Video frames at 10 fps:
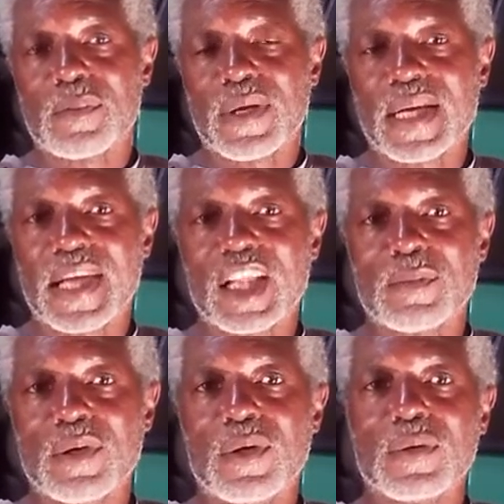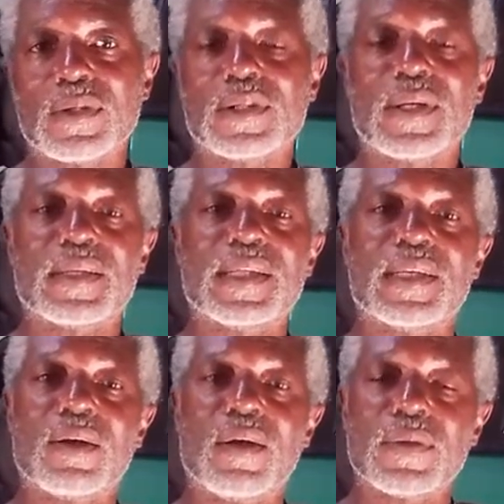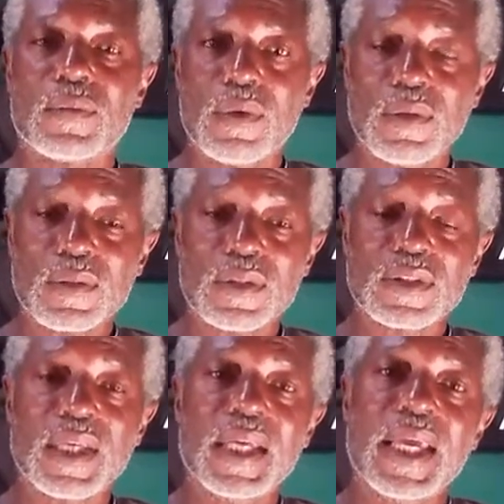the brake caliper holders. You're going to have to take off the rotors,